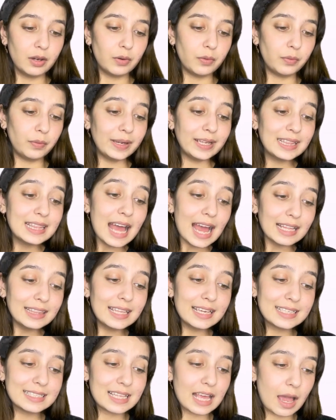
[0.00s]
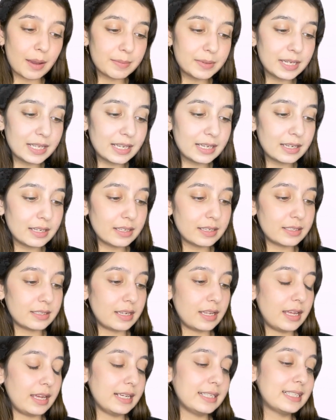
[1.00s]
Wait that the examiner
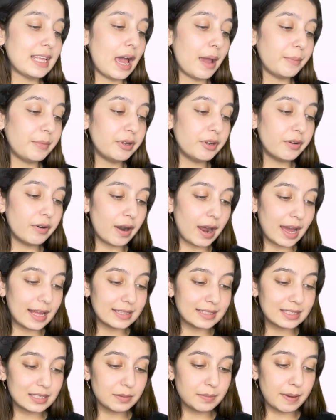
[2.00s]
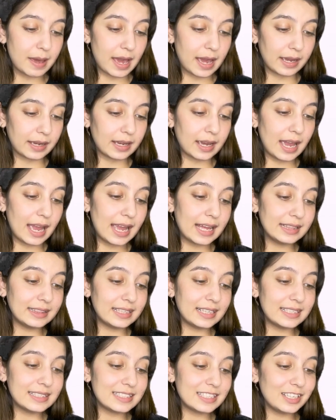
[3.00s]
answer back and
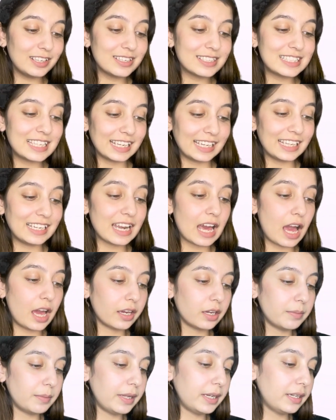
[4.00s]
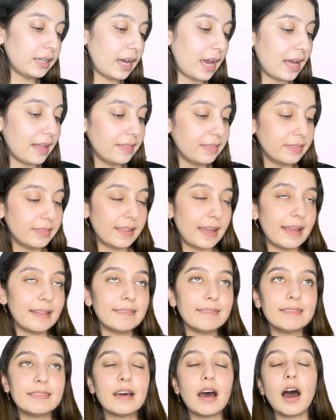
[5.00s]
then say a second argument and
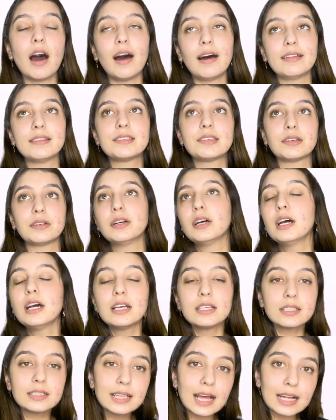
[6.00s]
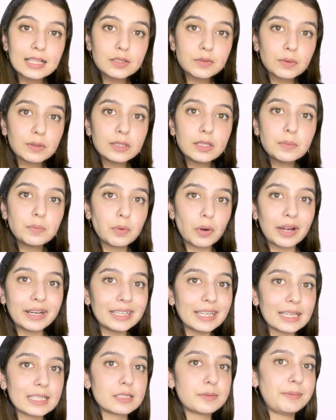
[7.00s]
then the answer. So that's what the point
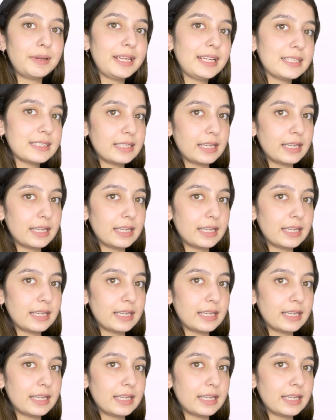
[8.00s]
explains,